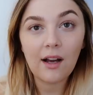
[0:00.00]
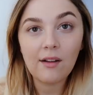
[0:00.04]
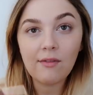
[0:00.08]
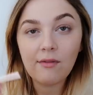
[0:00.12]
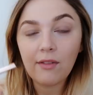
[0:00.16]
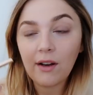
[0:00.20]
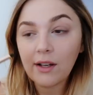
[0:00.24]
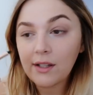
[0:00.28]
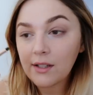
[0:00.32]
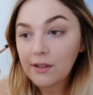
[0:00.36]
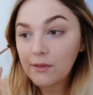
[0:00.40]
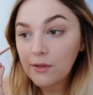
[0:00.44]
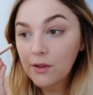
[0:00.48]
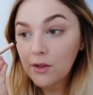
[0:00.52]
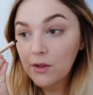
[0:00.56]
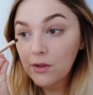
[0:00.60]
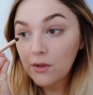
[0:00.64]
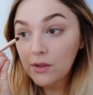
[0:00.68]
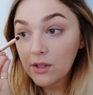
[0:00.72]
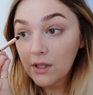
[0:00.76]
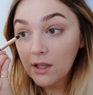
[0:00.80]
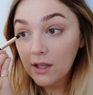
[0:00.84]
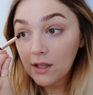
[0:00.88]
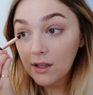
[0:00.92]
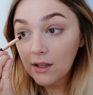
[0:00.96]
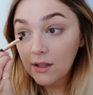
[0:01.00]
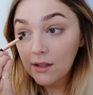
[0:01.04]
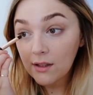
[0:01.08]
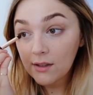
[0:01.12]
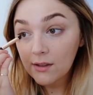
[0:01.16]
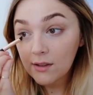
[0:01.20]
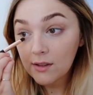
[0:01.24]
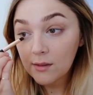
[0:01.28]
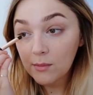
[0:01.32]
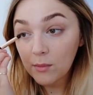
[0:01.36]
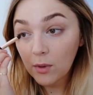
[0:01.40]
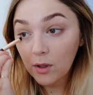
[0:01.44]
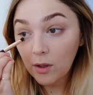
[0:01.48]
I find if you use a
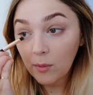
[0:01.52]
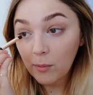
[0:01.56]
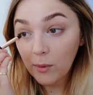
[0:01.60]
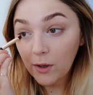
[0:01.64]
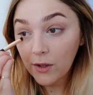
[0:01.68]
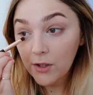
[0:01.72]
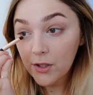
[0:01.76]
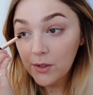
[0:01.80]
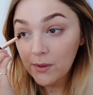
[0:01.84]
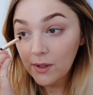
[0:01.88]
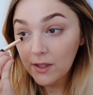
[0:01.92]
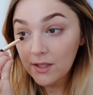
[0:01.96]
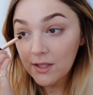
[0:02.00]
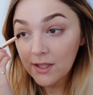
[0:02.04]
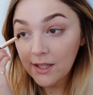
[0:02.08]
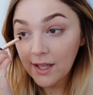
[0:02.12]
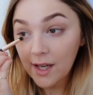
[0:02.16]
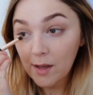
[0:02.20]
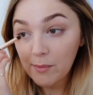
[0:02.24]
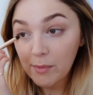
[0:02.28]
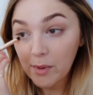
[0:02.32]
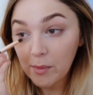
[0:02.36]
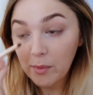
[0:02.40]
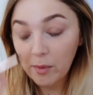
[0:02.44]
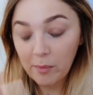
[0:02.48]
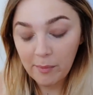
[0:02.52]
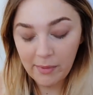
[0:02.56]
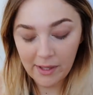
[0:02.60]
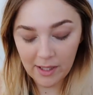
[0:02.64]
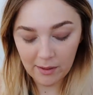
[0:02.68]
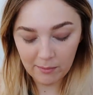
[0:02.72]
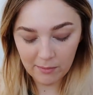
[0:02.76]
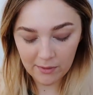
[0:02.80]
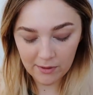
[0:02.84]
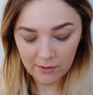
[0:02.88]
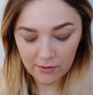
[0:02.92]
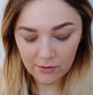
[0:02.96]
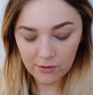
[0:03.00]
smaller brush, you actually get a bit more
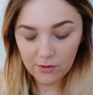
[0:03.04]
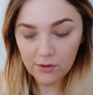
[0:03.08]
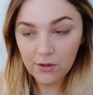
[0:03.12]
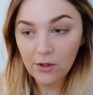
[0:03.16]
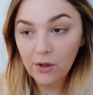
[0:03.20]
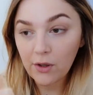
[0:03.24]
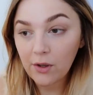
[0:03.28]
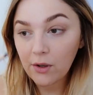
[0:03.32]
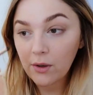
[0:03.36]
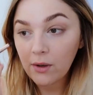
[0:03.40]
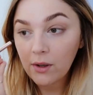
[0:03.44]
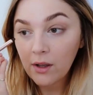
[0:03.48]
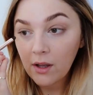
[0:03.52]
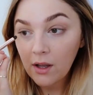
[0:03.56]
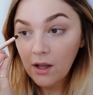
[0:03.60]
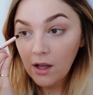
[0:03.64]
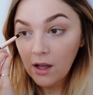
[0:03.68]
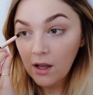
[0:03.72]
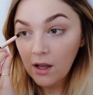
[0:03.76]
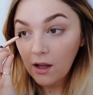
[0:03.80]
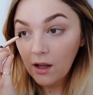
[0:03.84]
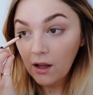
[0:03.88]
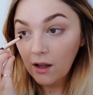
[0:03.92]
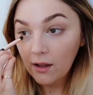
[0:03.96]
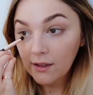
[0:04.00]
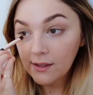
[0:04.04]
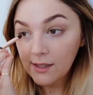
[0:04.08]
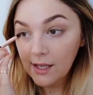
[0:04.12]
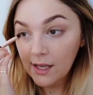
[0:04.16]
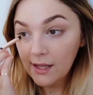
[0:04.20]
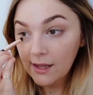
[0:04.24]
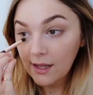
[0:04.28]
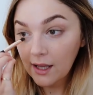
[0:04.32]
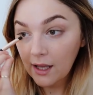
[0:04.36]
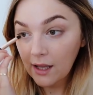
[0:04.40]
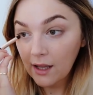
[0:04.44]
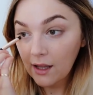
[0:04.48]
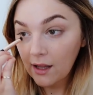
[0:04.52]
pigment. So I'll
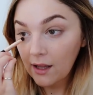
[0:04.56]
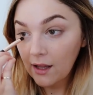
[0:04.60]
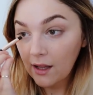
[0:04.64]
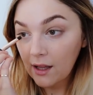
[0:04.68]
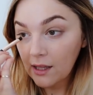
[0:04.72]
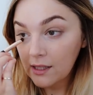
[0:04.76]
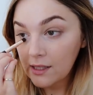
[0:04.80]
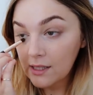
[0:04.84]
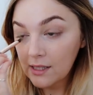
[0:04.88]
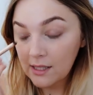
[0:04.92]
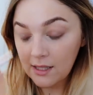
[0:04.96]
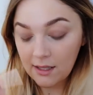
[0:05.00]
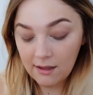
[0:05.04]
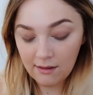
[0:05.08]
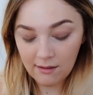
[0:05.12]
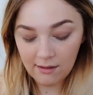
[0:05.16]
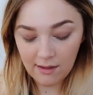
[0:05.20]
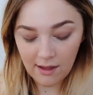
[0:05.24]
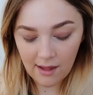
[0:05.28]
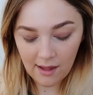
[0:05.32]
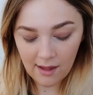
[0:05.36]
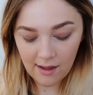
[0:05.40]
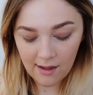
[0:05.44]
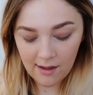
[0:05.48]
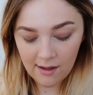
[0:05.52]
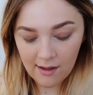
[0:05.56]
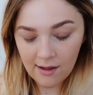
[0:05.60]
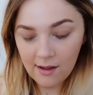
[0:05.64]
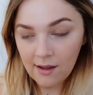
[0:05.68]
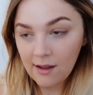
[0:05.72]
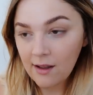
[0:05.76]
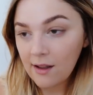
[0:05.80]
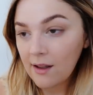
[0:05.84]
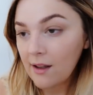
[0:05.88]
take that underneath there.